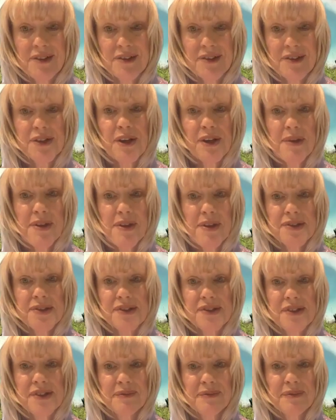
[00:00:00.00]
some of
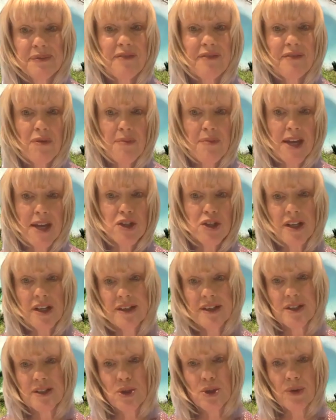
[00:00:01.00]
this information
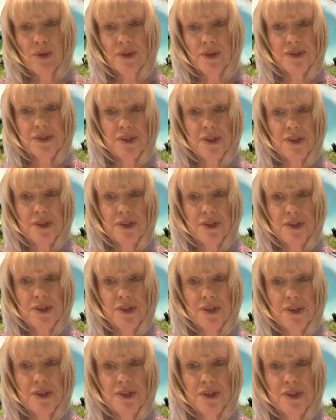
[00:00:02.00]
and tools to the
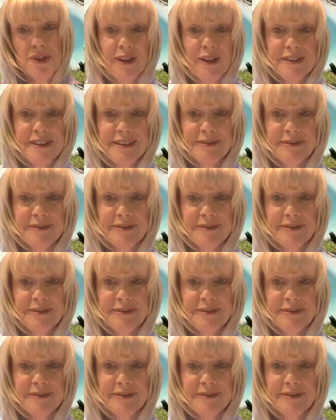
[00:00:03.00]
rest of the world.